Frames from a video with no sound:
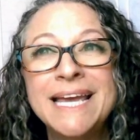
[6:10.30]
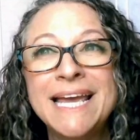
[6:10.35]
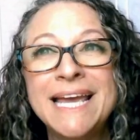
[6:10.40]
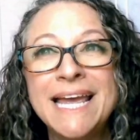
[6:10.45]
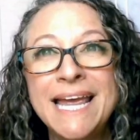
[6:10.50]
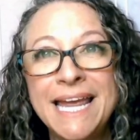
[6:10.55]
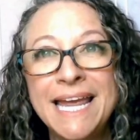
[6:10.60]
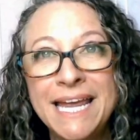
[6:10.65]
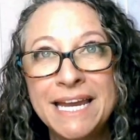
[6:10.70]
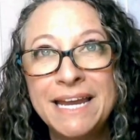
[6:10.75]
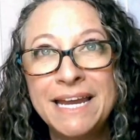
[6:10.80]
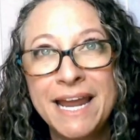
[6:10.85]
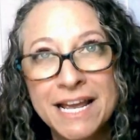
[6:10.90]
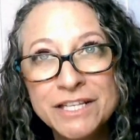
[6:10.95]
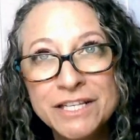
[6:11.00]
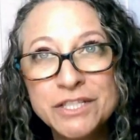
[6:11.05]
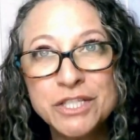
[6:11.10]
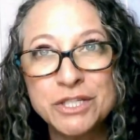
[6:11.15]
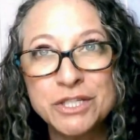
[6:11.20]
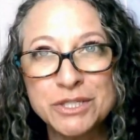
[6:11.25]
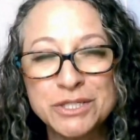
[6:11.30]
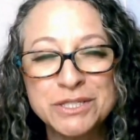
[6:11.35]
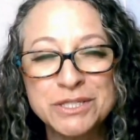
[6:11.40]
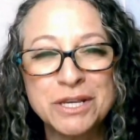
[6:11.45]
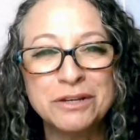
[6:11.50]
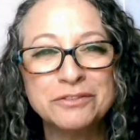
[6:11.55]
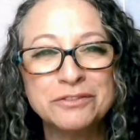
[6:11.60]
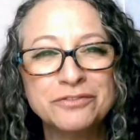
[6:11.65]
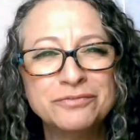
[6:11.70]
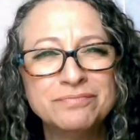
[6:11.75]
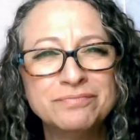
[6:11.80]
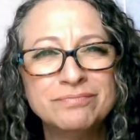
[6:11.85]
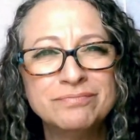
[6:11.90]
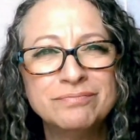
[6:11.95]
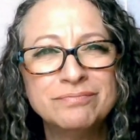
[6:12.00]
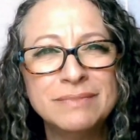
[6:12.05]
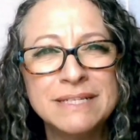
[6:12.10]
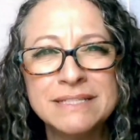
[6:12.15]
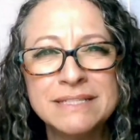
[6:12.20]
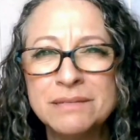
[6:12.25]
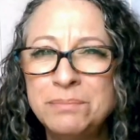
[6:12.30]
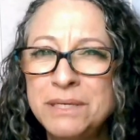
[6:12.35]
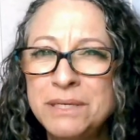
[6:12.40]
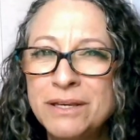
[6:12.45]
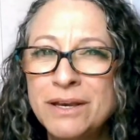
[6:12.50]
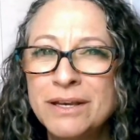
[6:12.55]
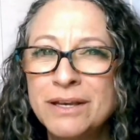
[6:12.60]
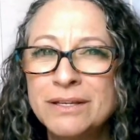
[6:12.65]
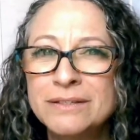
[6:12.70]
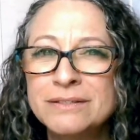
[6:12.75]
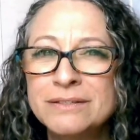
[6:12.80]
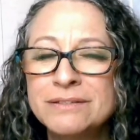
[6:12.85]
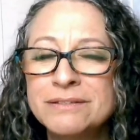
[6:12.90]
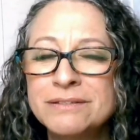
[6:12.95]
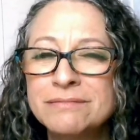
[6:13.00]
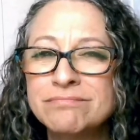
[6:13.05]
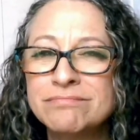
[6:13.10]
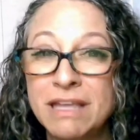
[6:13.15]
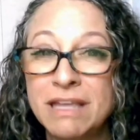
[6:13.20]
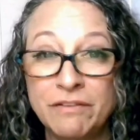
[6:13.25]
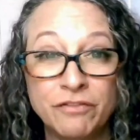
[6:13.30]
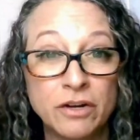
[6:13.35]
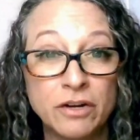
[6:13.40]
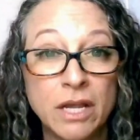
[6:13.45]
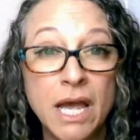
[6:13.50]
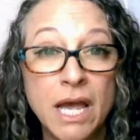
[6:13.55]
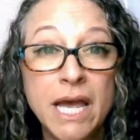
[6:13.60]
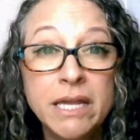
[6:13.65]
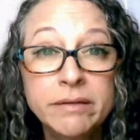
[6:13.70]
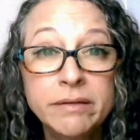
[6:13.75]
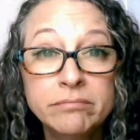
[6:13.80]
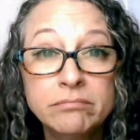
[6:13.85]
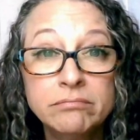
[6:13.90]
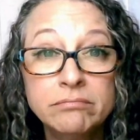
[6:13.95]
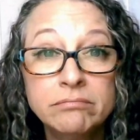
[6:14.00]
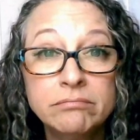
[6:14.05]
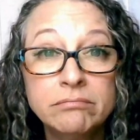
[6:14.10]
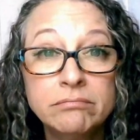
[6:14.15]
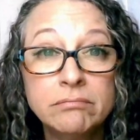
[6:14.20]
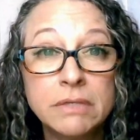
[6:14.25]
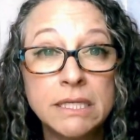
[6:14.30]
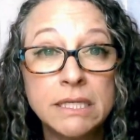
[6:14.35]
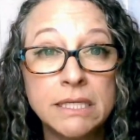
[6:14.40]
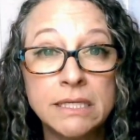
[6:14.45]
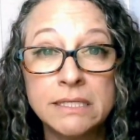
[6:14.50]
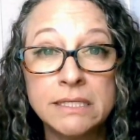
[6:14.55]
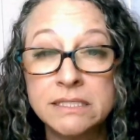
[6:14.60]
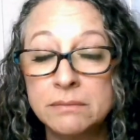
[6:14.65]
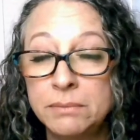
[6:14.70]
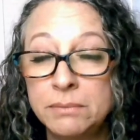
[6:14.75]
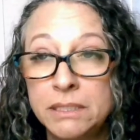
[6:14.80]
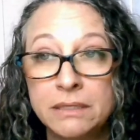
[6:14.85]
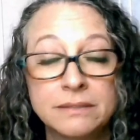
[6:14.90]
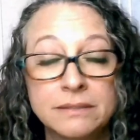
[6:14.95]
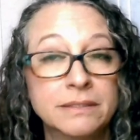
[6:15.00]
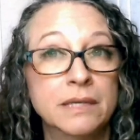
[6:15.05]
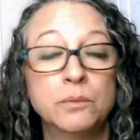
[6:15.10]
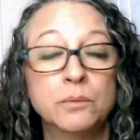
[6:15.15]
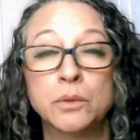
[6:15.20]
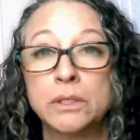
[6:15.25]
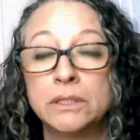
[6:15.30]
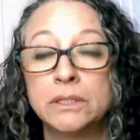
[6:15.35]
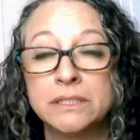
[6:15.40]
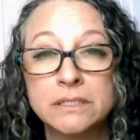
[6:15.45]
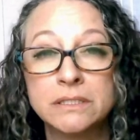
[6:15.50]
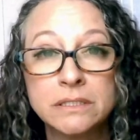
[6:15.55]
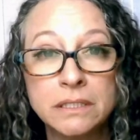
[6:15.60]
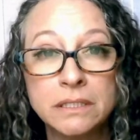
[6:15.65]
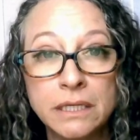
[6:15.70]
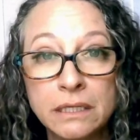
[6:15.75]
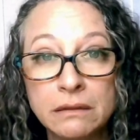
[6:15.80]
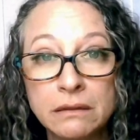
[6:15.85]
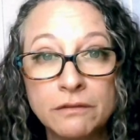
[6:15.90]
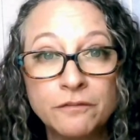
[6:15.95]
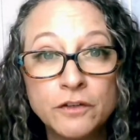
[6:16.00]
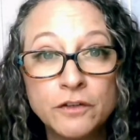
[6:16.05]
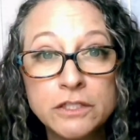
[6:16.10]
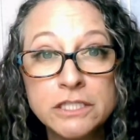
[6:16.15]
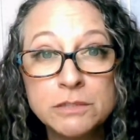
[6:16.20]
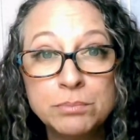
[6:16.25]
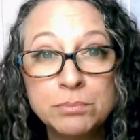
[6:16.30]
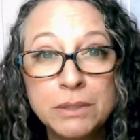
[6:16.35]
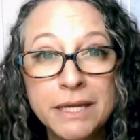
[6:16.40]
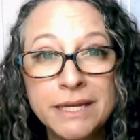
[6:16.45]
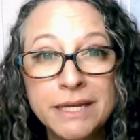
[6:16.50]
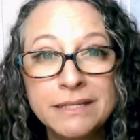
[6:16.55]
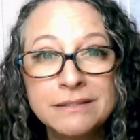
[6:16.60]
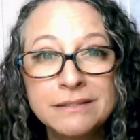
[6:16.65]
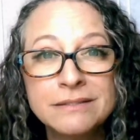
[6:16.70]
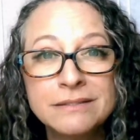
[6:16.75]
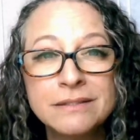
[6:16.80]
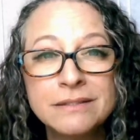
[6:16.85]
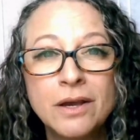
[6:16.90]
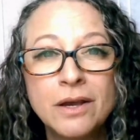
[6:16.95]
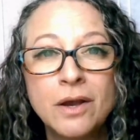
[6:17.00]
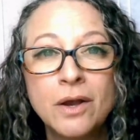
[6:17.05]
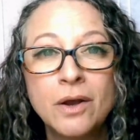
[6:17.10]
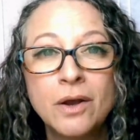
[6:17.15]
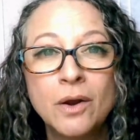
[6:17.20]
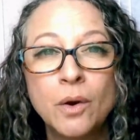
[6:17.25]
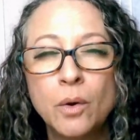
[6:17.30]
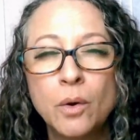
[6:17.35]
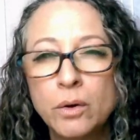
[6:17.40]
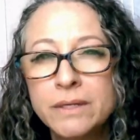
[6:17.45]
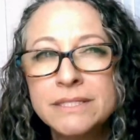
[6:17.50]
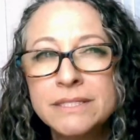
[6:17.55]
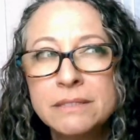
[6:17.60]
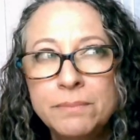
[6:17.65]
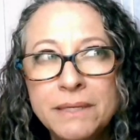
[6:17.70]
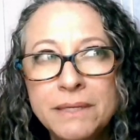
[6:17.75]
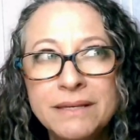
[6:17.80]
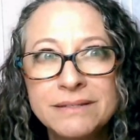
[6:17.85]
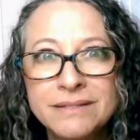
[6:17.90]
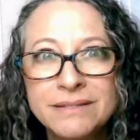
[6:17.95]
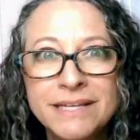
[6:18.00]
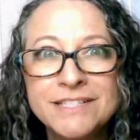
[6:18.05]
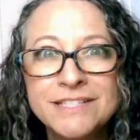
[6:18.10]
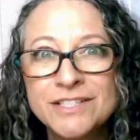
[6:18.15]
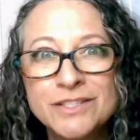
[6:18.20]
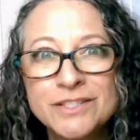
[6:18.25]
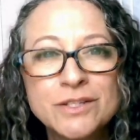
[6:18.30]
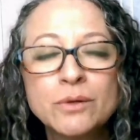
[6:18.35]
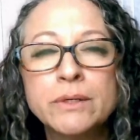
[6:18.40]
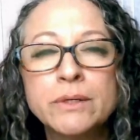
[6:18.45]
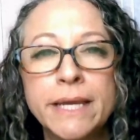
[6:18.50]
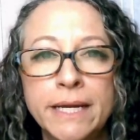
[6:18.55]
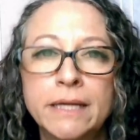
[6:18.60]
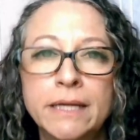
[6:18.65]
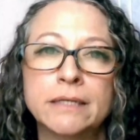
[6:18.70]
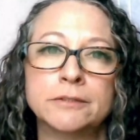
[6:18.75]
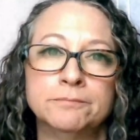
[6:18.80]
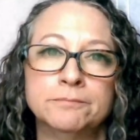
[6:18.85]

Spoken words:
and ask yourself, is it because they forgot? Is it because they weren't listening in the first place? Or is it because they just don't care?